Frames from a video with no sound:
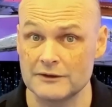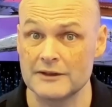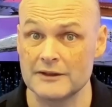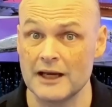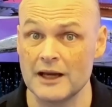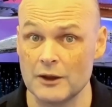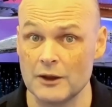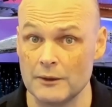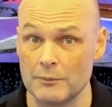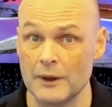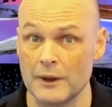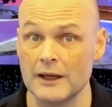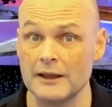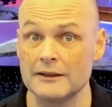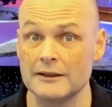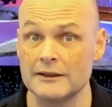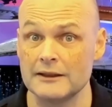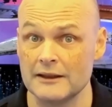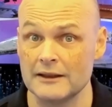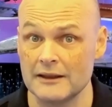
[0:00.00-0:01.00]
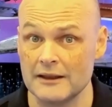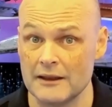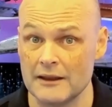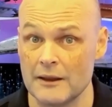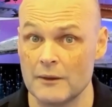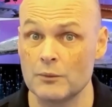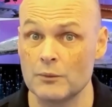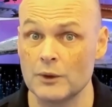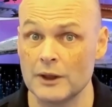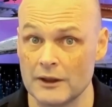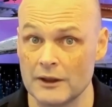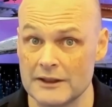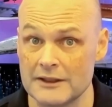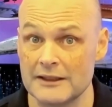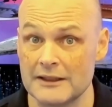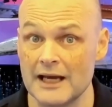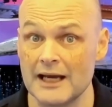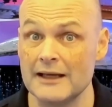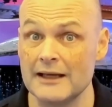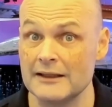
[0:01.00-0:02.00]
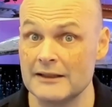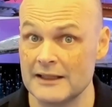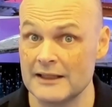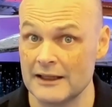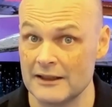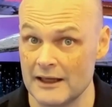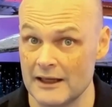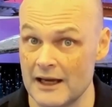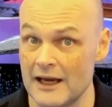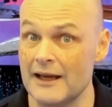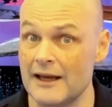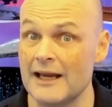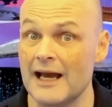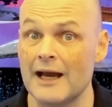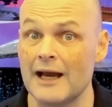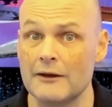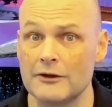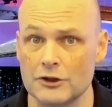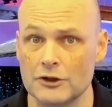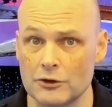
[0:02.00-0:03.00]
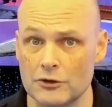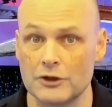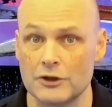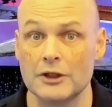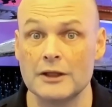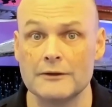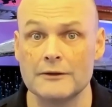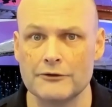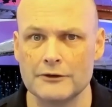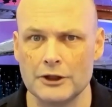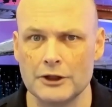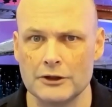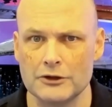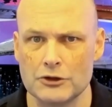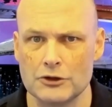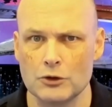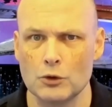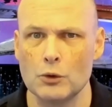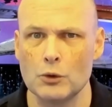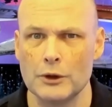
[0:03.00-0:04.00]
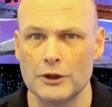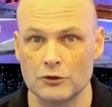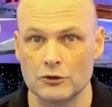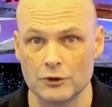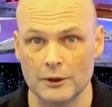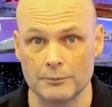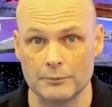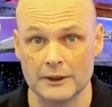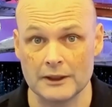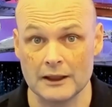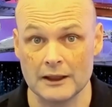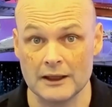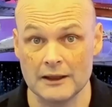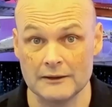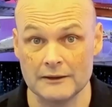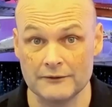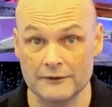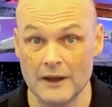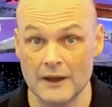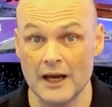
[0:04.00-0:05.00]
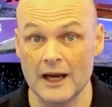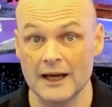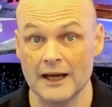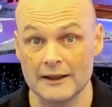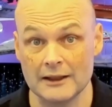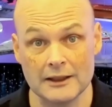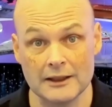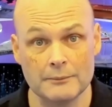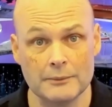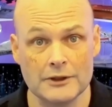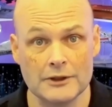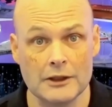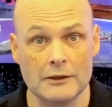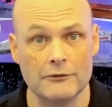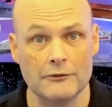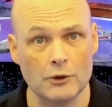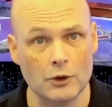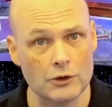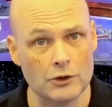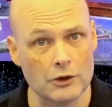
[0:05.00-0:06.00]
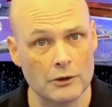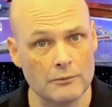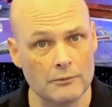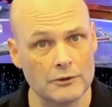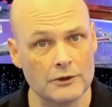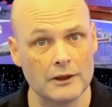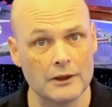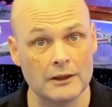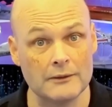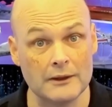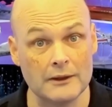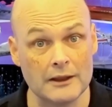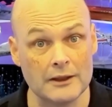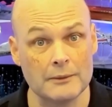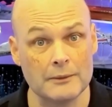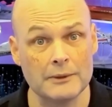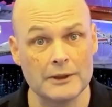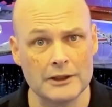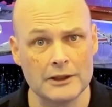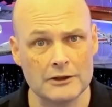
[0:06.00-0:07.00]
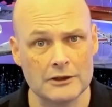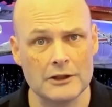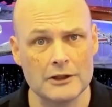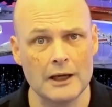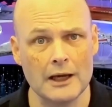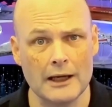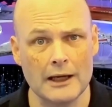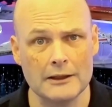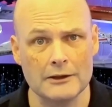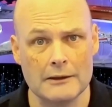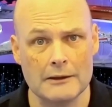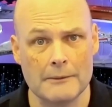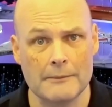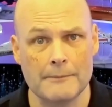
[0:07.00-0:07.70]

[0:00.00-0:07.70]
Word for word: terabytes, whereas Data Center allows you to configure Storage Replica for unlimited volumes of unlimited size.